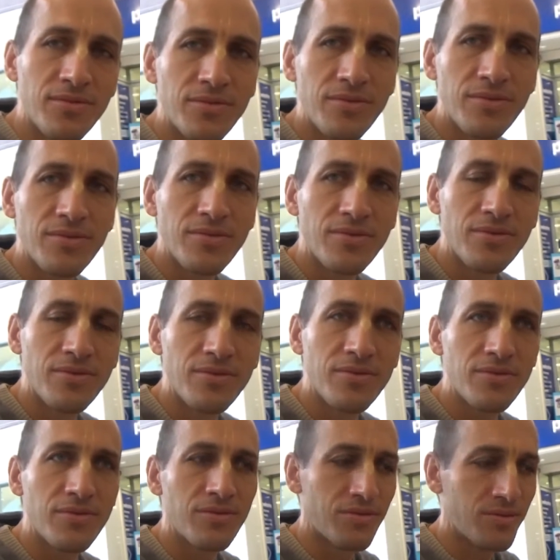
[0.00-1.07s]

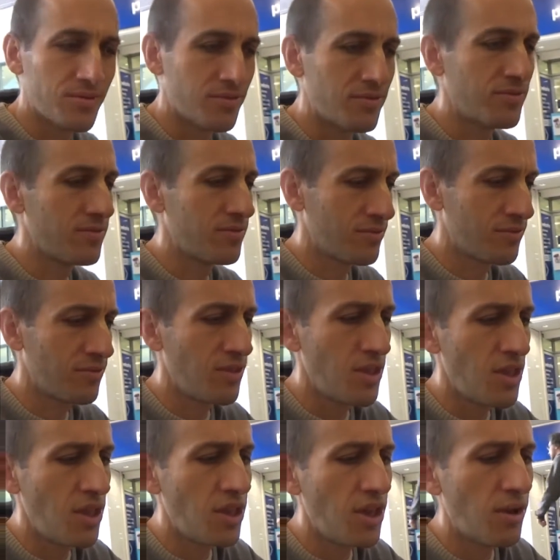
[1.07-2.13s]
Hindu
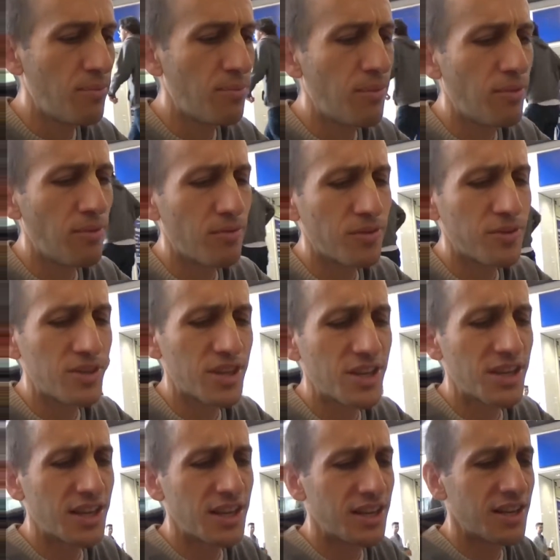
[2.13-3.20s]
scripts, yep. With
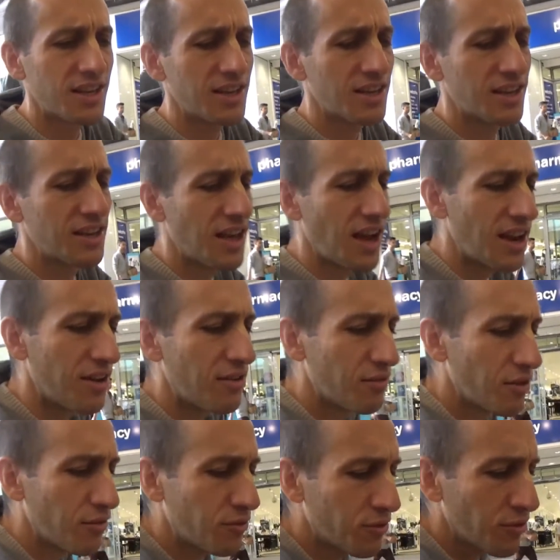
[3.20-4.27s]
Vishnu. Kind of,
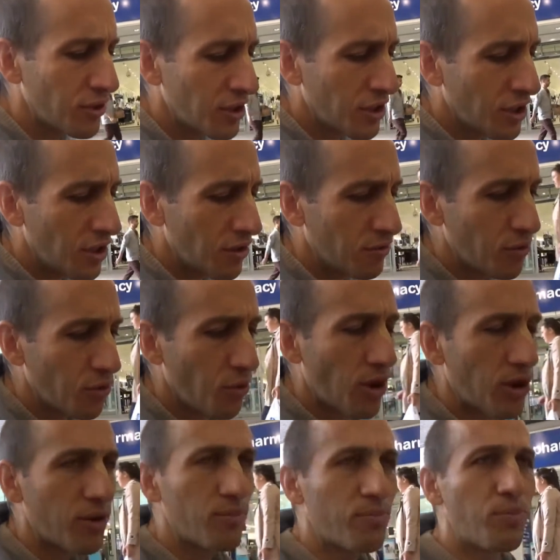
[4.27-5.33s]
if you
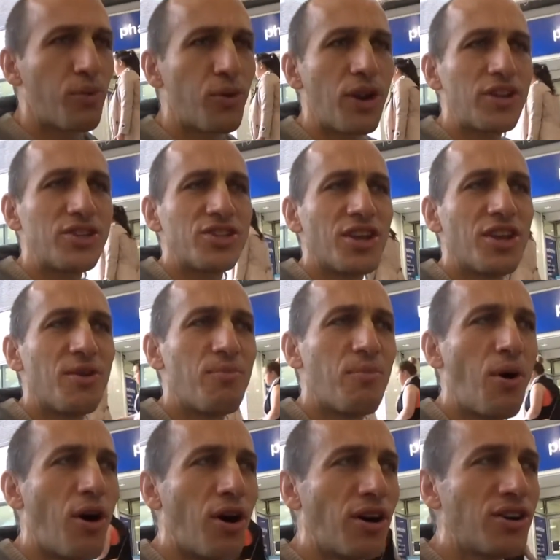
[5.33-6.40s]
want to put us in a
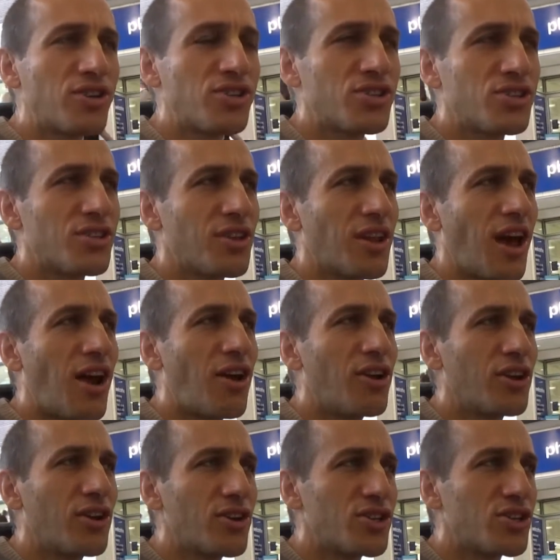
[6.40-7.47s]
box, Hare
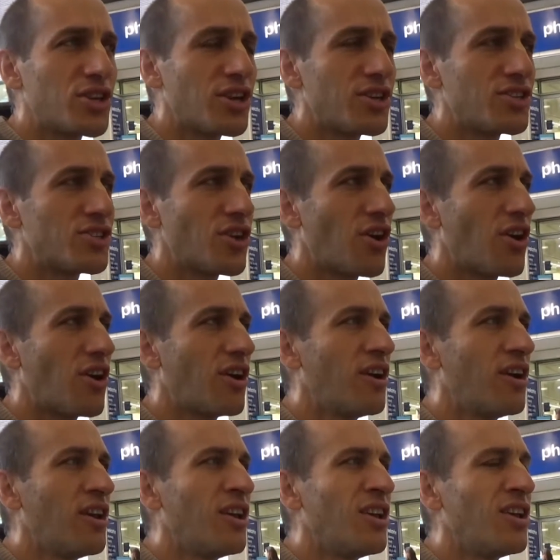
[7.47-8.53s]
Krishnas are
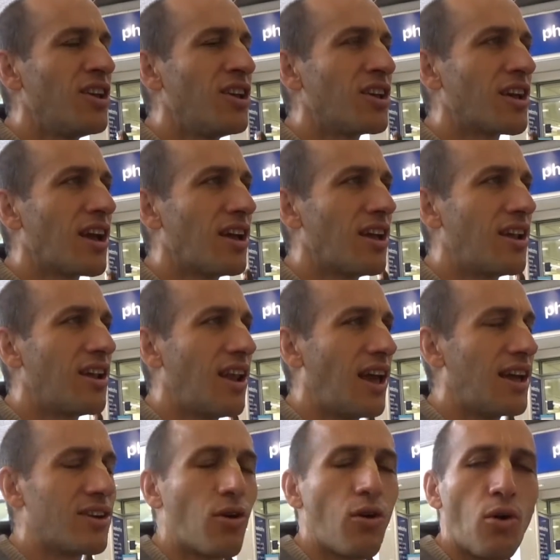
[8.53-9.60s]

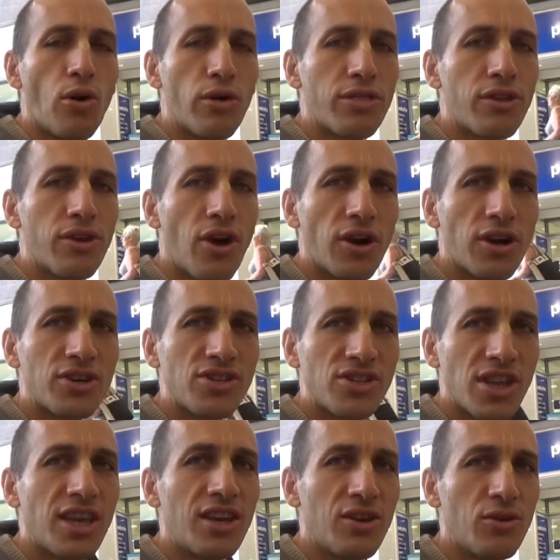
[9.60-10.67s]
like Orthodox
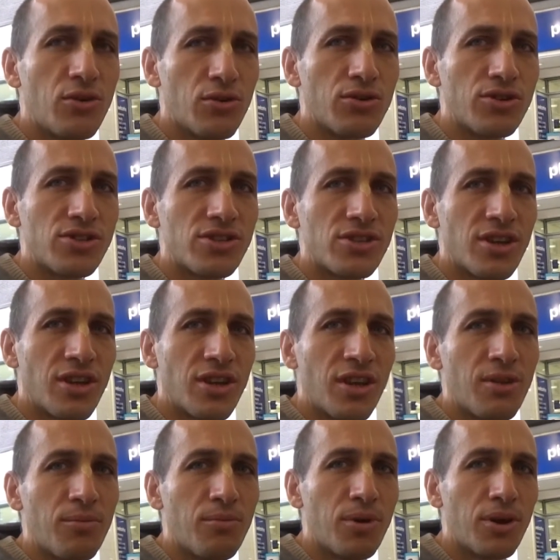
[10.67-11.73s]
Hindus.
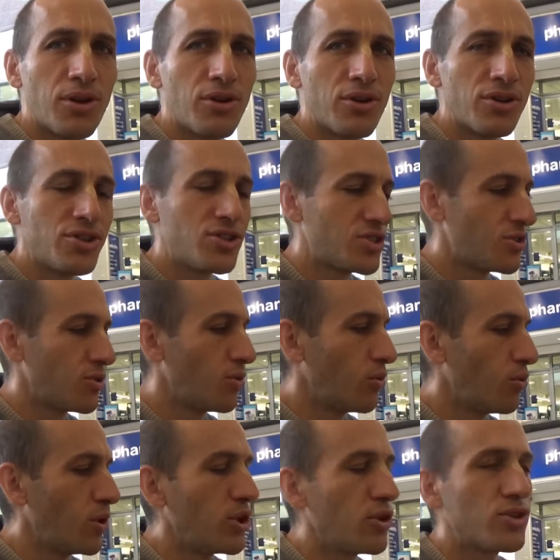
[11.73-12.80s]
Right. Because
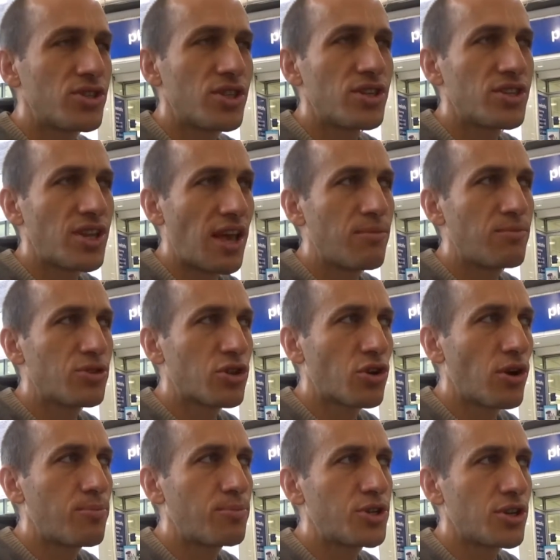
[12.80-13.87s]
we use the same
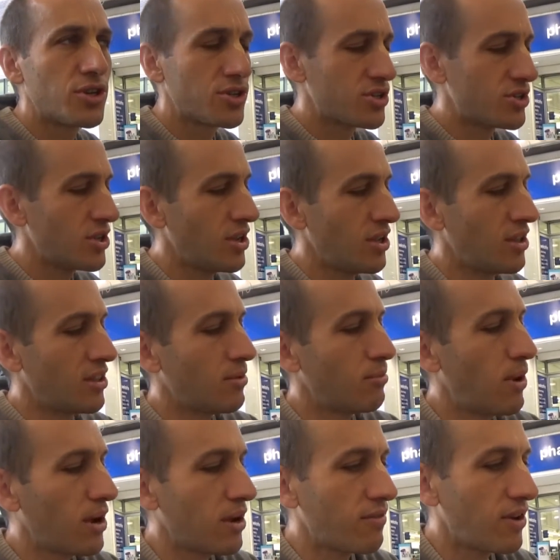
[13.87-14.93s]
scriptures, the
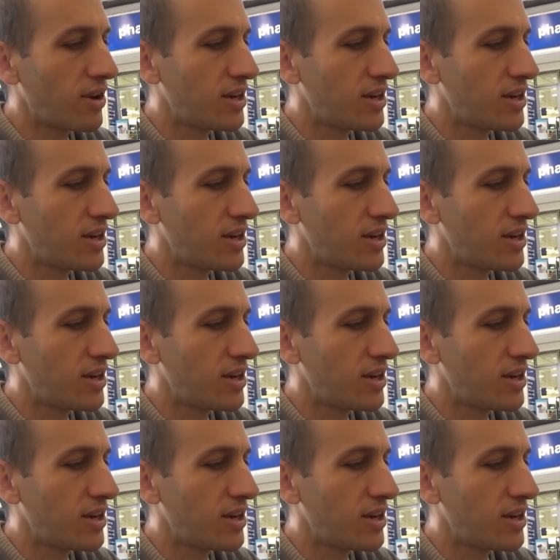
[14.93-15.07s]
Bhagavad